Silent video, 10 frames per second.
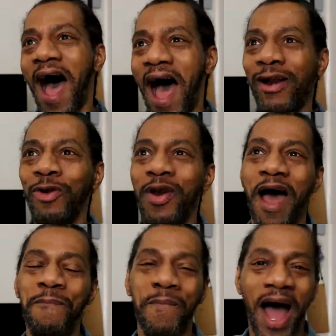I do
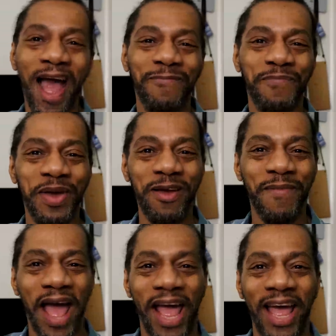not mind being
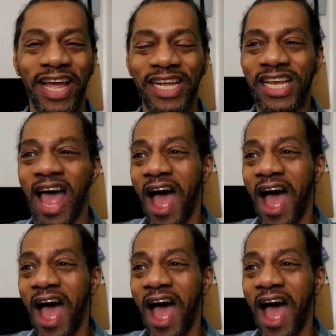my age.